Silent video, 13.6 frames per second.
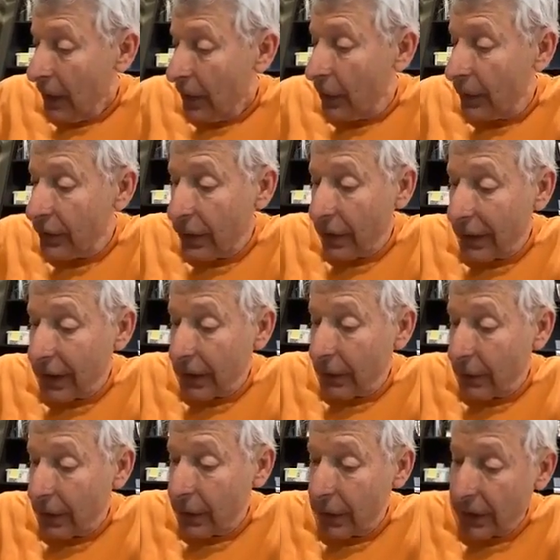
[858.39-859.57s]
It's interesting
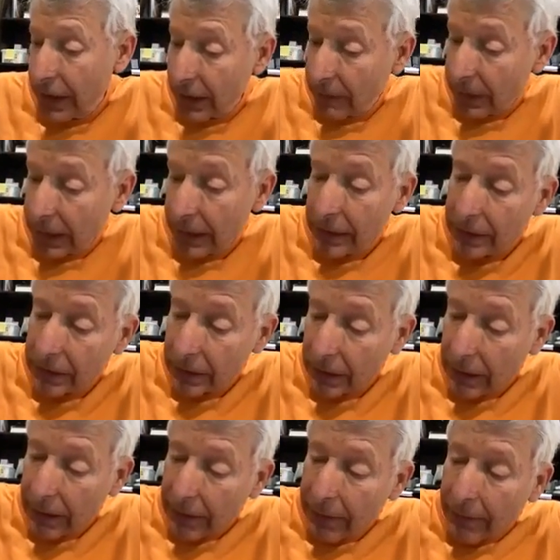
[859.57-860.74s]
what you're saying because,
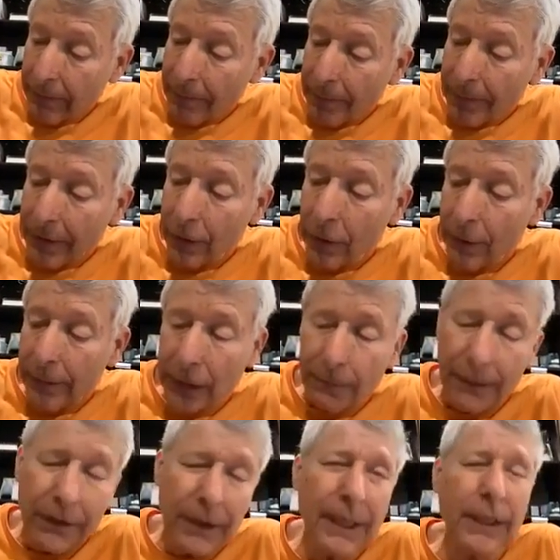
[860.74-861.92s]
it makes
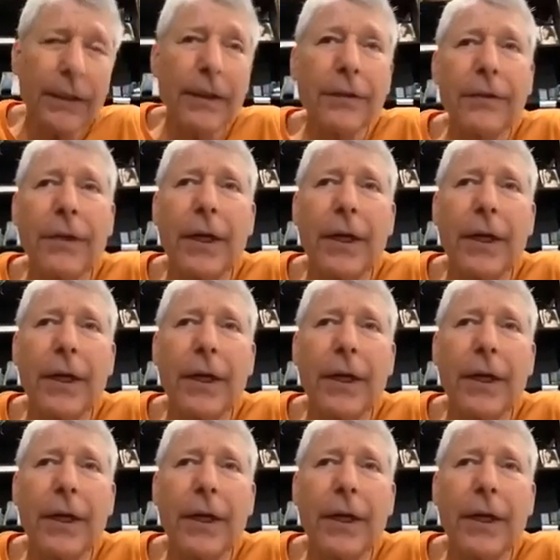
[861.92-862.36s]
me think that,